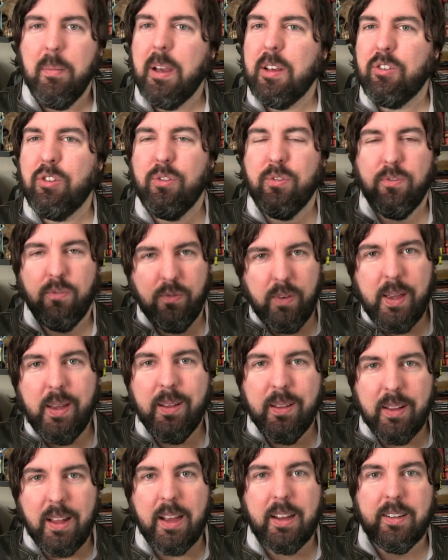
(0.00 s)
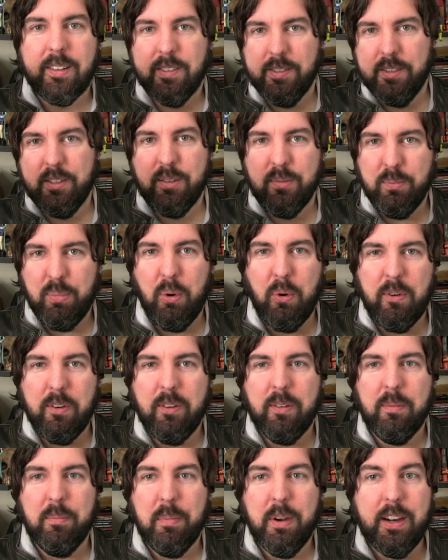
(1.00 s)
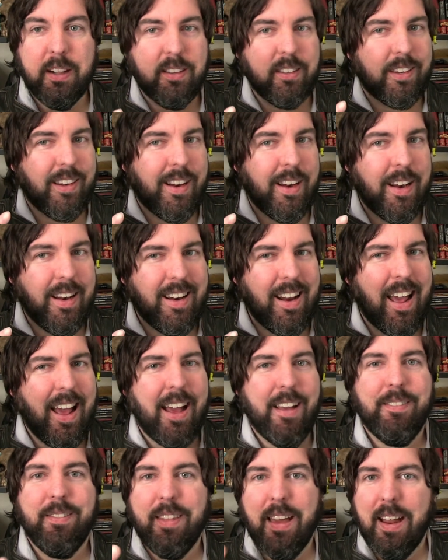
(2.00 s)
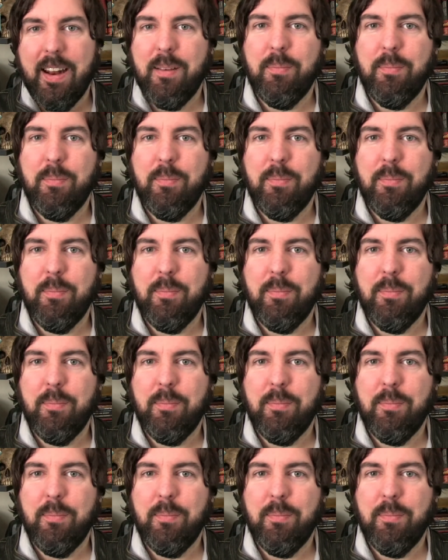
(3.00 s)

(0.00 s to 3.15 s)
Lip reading: makes you feel like this is important, but it's not that